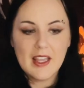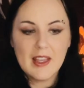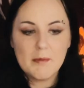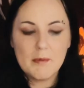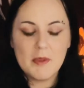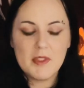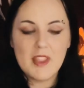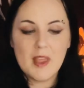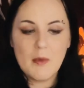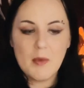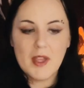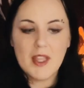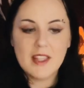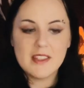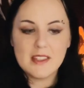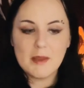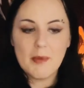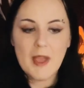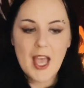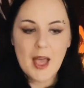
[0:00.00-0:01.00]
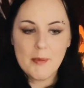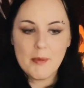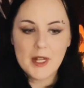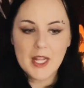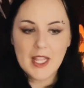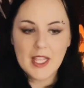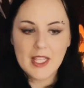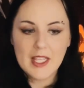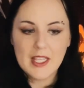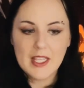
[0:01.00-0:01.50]
But then what ends up
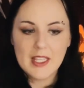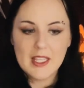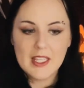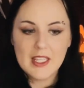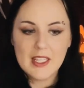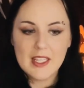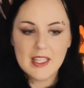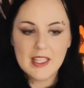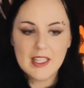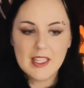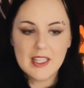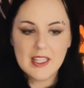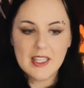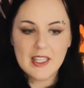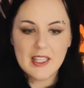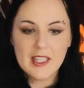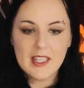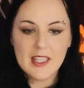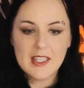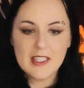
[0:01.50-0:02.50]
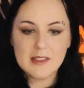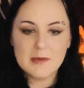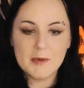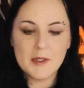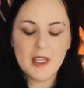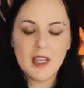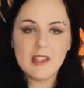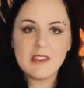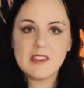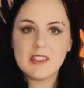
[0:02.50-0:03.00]
happening is
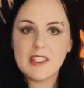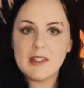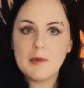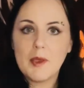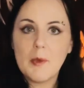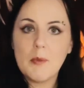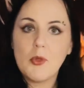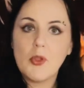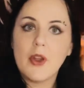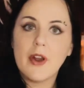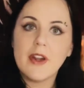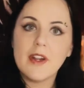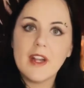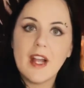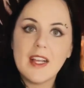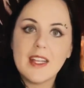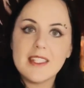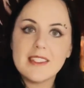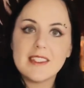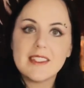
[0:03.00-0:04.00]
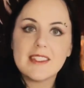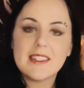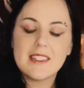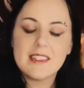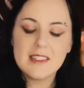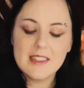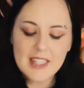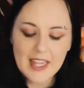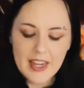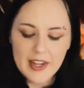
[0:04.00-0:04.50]
because these people are not
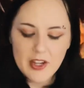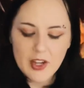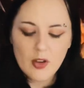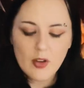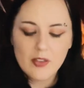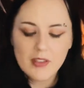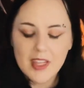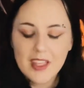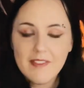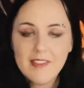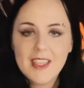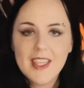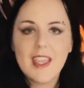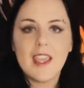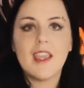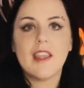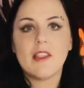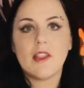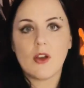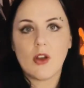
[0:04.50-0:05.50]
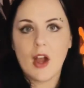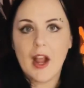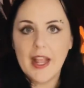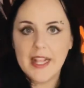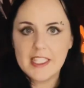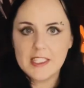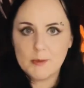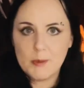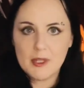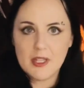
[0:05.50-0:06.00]
standing or living in their
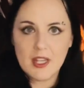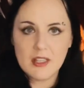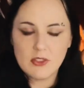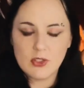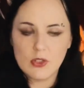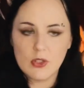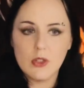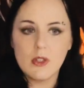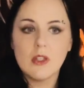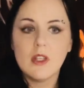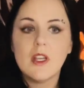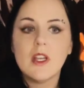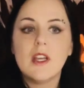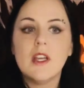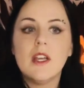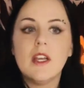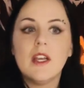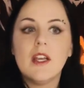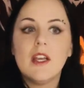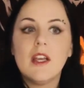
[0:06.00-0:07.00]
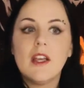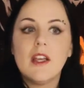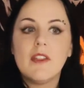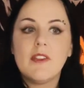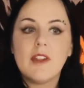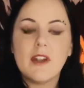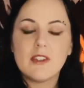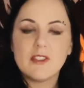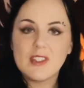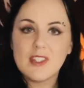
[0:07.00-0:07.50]
highest potential,
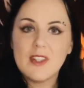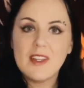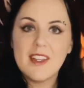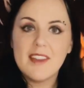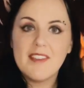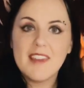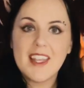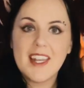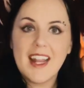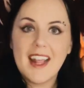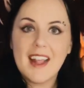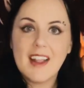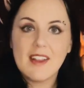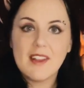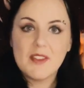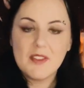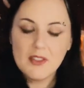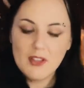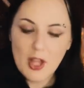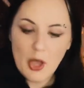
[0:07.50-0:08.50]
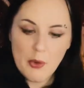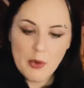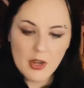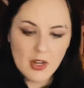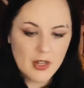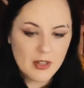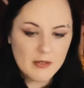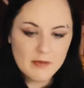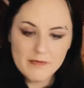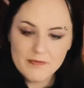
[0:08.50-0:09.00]
they're still living in a
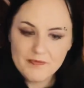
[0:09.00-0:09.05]
lower,